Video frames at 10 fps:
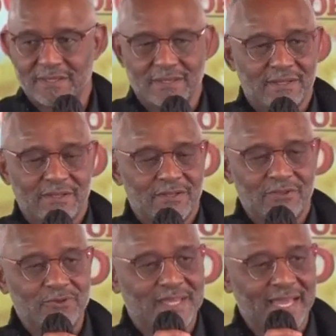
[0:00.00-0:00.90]
go. You
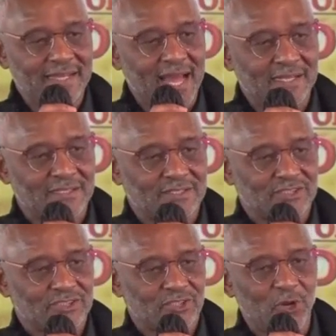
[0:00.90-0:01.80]
cannot
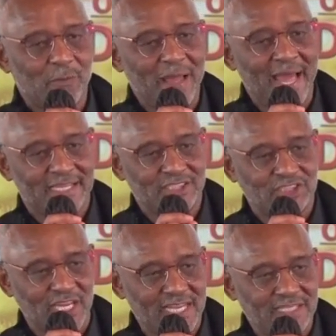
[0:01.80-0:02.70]
go back and
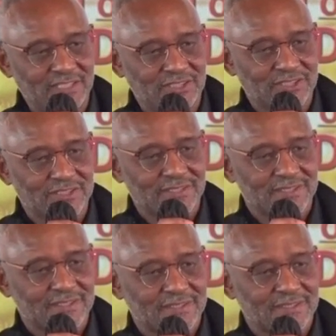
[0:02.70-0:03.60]
change
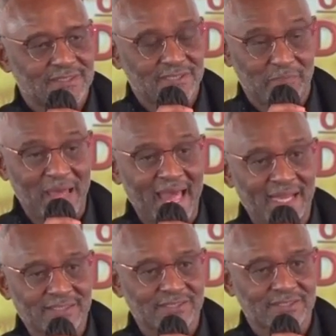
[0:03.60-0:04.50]
the past,
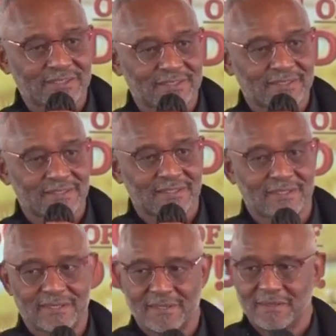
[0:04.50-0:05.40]

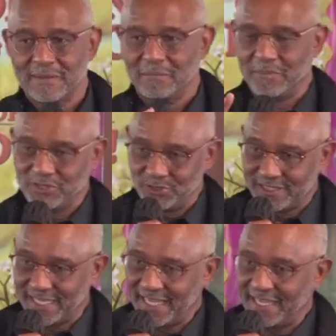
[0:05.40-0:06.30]
but you
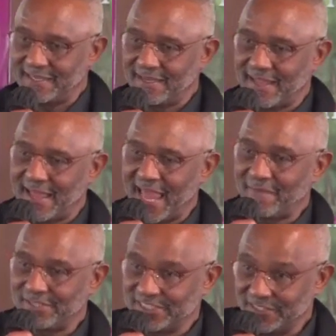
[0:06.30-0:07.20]
can have a
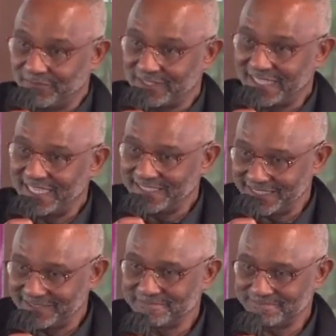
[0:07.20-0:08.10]
different ending.
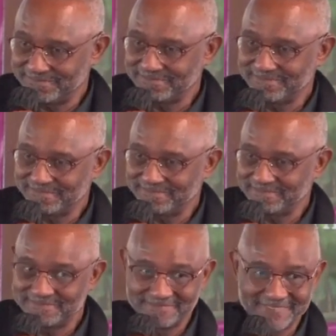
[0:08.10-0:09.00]

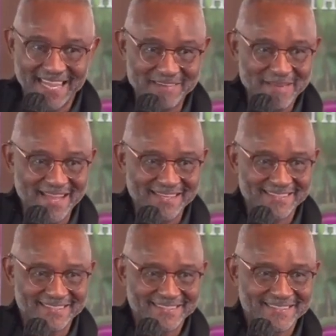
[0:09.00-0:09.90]
Amen.
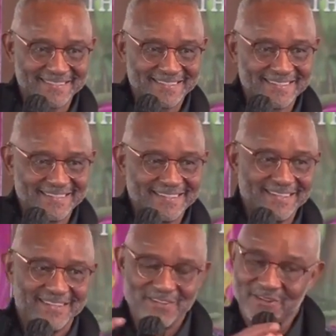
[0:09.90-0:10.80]
You
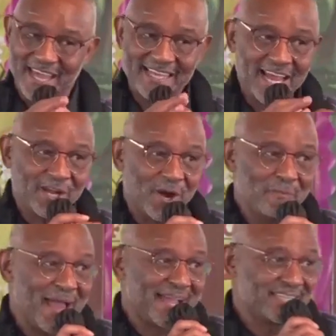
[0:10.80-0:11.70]
cannot go back
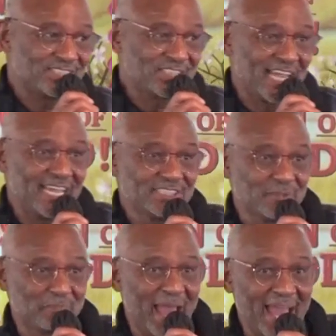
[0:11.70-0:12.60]
and change the
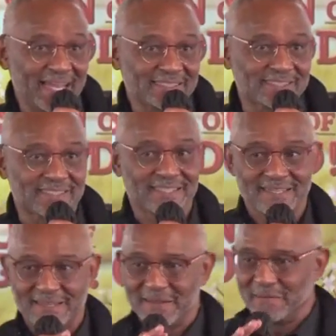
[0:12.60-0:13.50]
past,
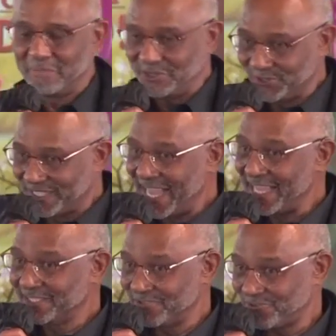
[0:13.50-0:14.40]
but you can
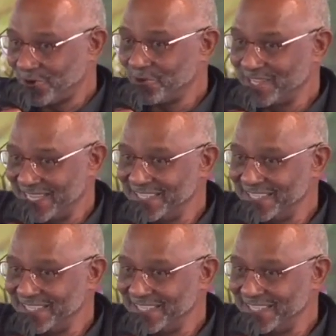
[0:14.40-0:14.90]
control the ending.